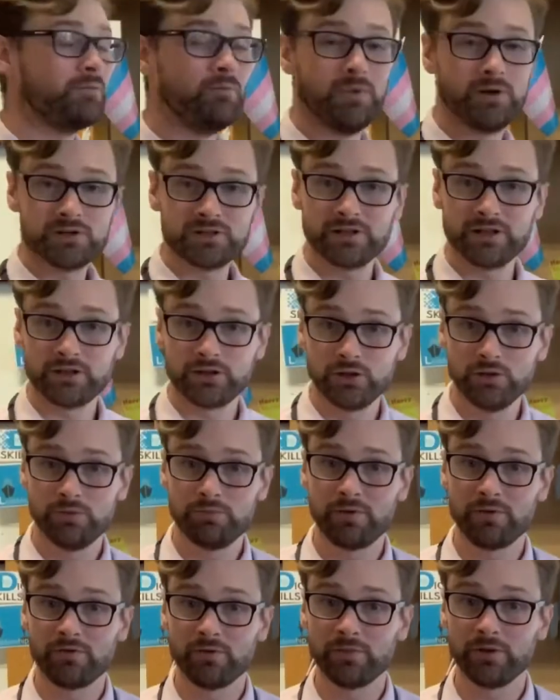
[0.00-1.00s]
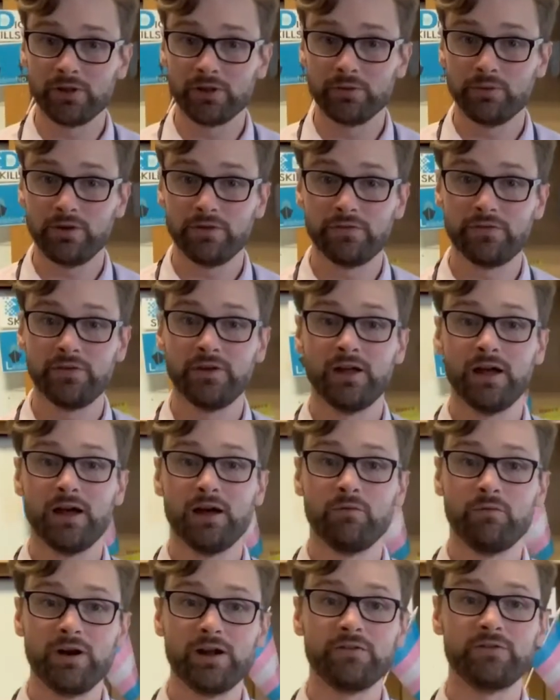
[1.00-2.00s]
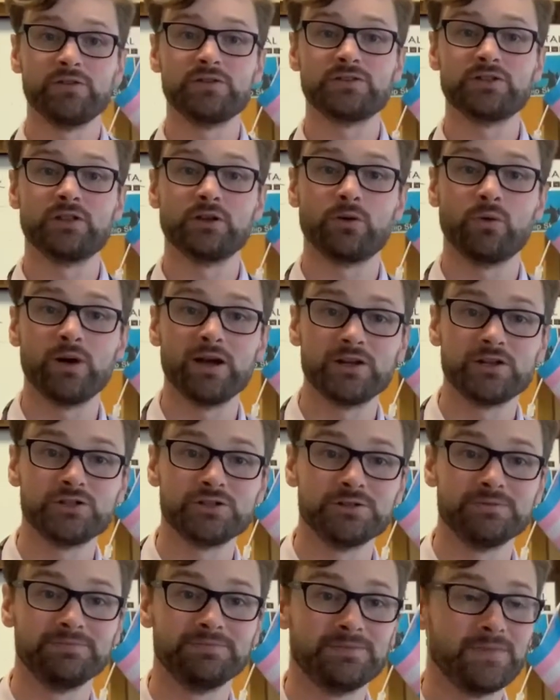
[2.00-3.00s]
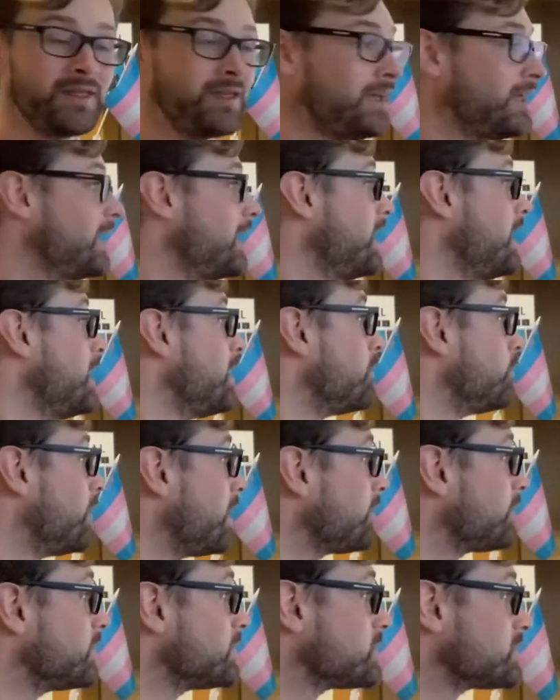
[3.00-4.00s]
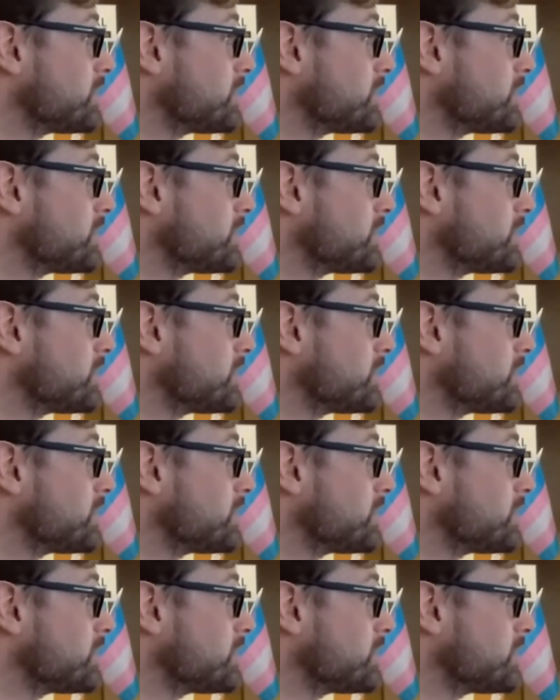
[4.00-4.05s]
much like you would be familiar with, a reference to the question. Reference to